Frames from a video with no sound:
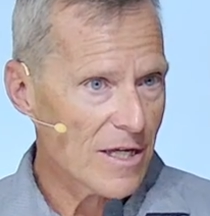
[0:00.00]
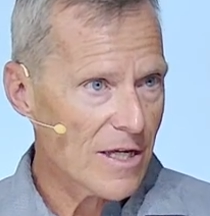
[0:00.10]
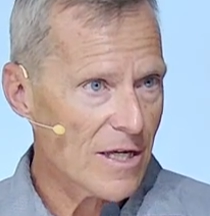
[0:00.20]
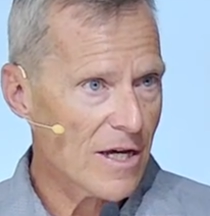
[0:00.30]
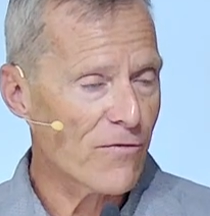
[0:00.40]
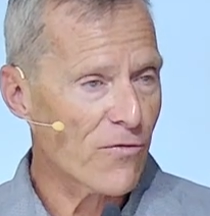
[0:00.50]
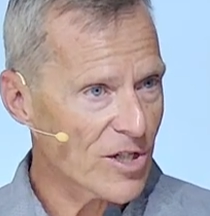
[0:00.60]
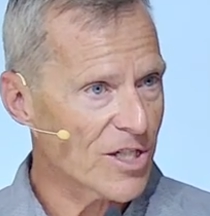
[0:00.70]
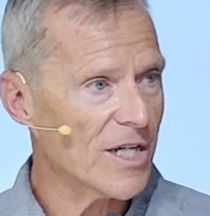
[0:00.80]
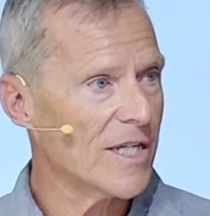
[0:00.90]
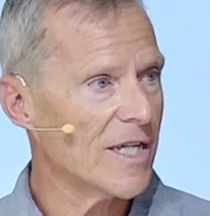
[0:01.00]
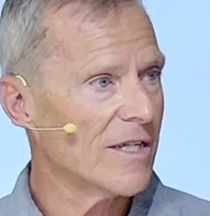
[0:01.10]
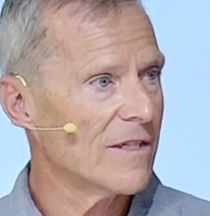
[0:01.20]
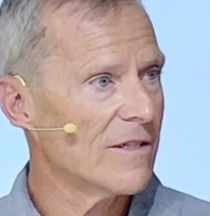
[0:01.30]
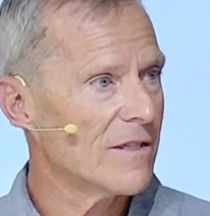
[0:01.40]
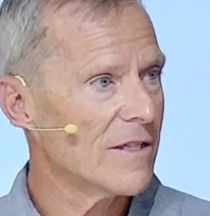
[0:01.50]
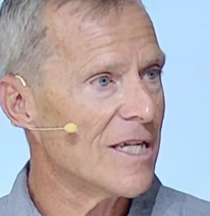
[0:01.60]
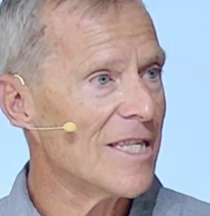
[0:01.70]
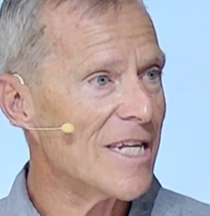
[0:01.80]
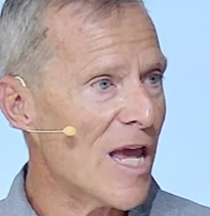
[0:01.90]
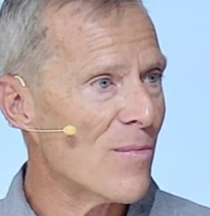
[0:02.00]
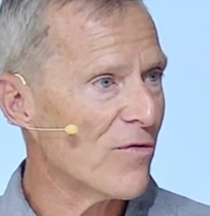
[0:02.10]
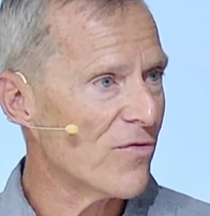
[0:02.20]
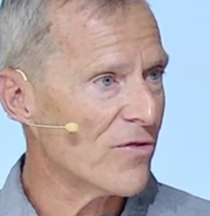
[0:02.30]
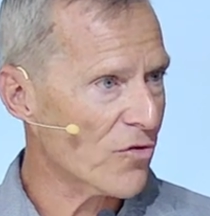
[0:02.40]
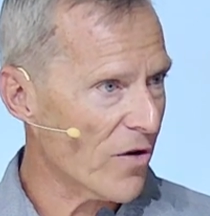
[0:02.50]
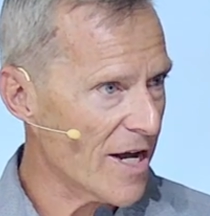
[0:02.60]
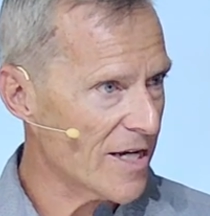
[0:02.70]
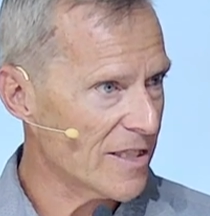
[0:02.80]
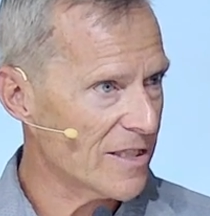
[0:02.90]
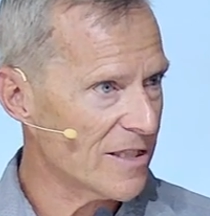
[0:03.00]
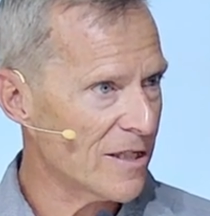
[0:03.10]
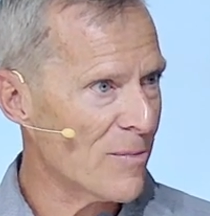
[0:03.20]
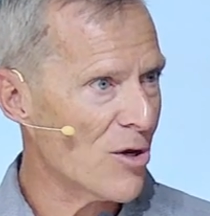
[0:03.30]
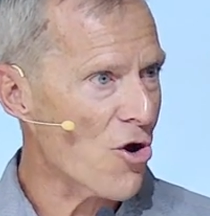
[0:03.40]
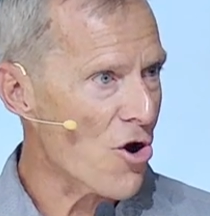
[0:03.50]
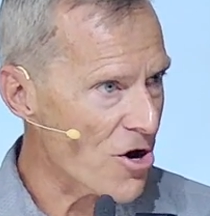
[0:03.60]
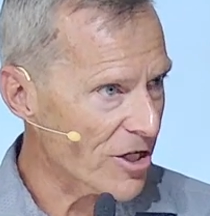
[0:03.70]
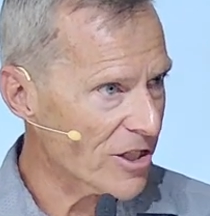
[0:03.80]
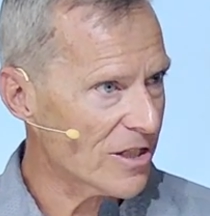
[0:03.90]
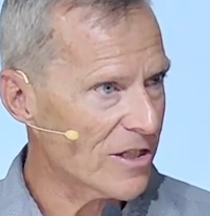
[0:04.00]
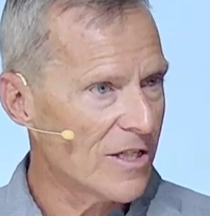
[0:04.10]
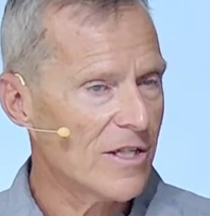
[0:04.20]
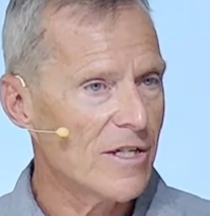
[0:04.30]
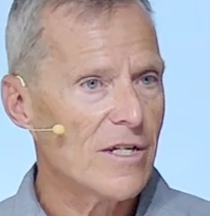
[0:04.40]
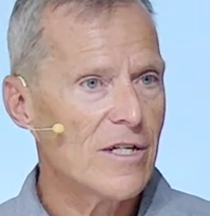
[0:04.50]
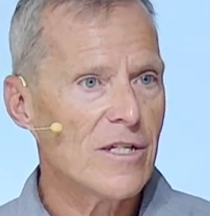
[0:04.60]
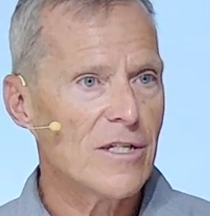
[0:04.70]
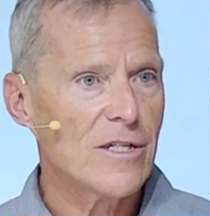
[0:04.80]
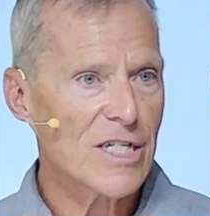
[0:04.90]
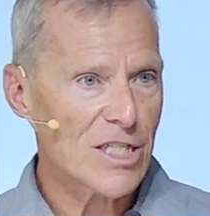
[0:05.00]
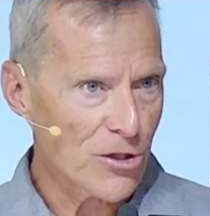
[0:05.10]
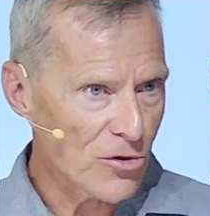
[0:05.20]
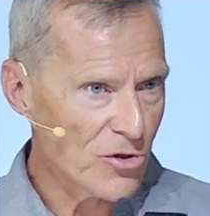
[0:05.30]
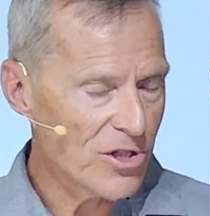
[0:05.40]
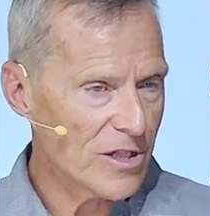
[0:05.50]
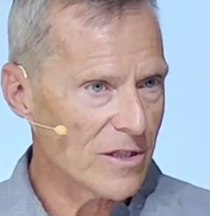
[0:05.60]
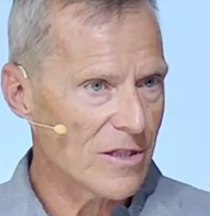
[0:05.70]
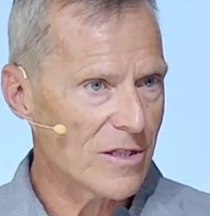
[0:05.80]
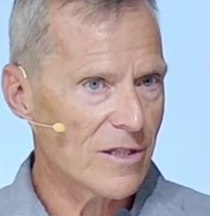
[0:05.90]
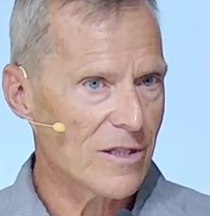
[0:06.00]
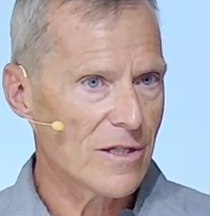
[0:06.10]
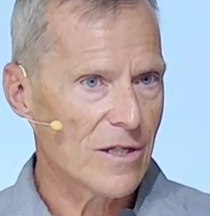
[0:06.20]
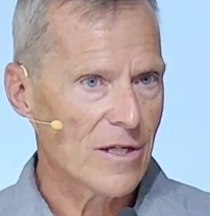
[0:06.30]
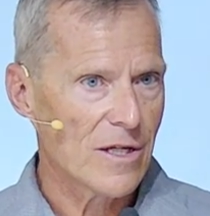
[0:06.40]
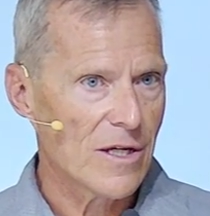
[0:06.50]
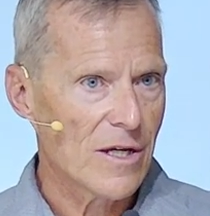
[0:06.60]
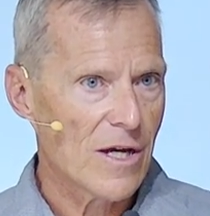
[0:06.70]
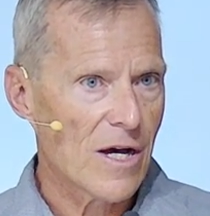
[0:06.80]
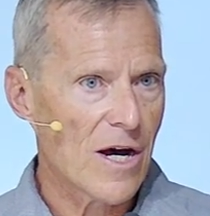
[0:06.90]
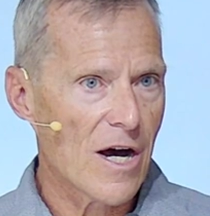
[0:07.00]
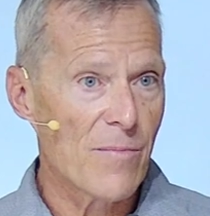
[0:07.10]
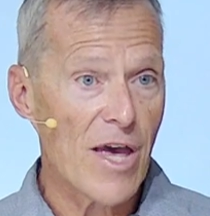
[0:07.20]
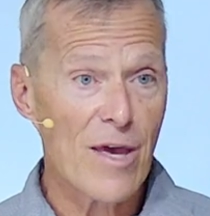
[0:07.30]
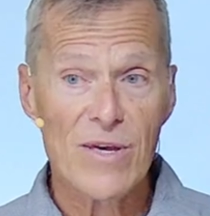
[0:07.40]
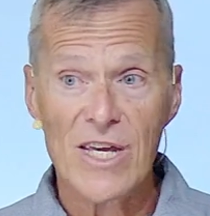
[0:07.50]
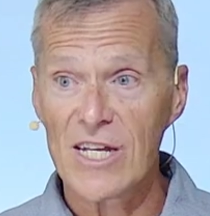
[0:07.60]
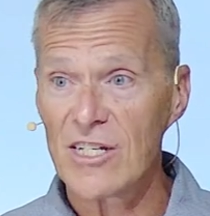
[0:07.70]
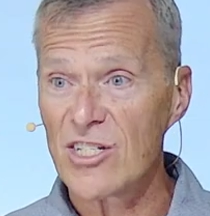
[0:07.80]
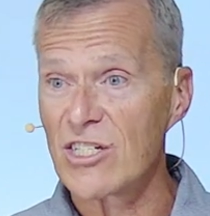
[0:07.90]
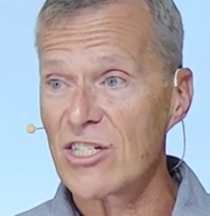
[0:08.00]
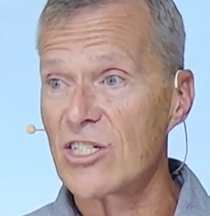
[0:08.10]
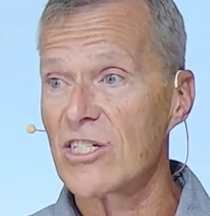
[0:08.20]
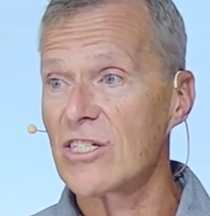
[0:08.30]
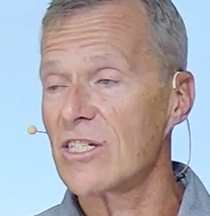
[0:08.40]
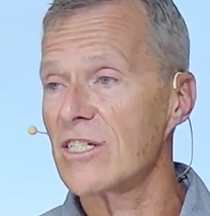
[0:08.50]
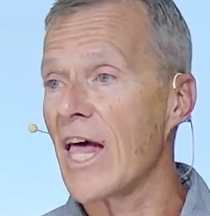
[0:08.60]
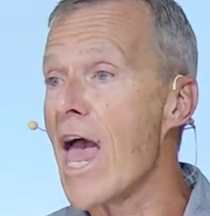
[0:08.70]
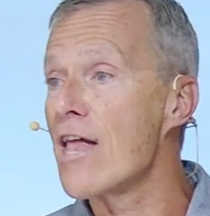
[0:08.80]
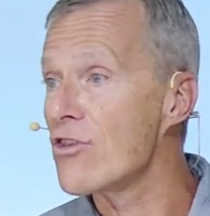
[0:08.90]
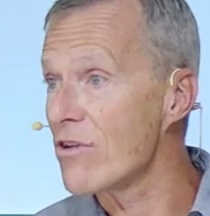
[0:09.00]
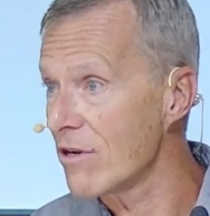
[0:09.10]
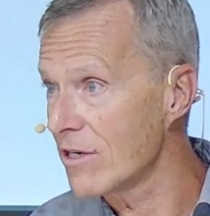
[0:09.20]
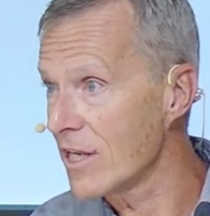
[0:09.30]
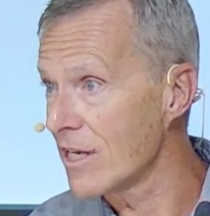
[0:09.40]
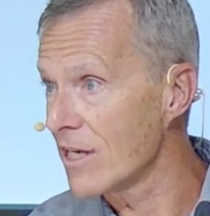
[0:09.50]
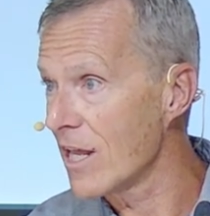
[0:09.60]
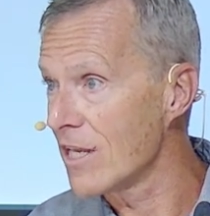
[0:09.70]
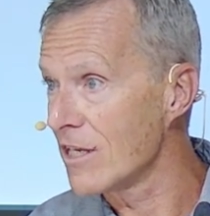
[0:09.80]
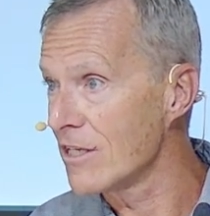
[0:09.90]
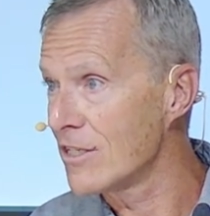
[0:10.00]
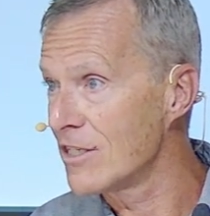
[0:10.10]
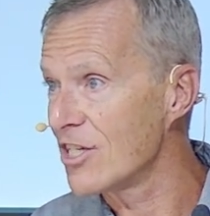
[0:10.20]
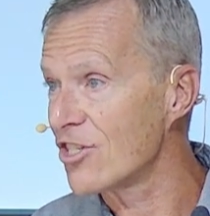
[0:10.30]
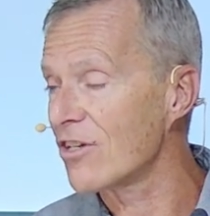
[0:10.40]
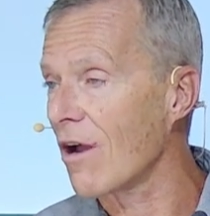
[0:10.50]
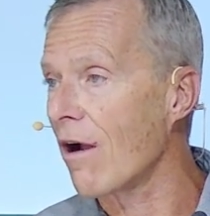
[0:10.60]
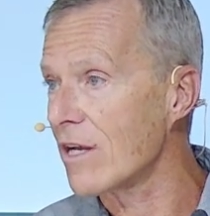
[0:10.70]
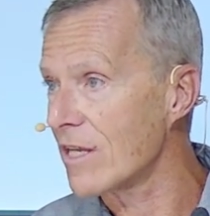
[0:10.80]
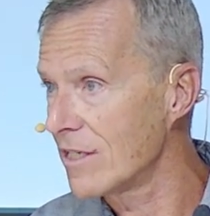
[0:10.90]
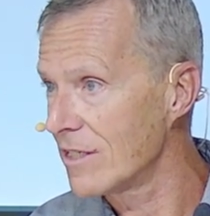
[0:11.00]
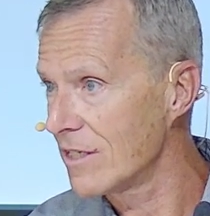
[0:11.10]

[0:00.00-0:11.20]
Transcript: unfortunately, in the name of Christ. They've been hurt disillusioned, uh, maybe slandered and, and discarded.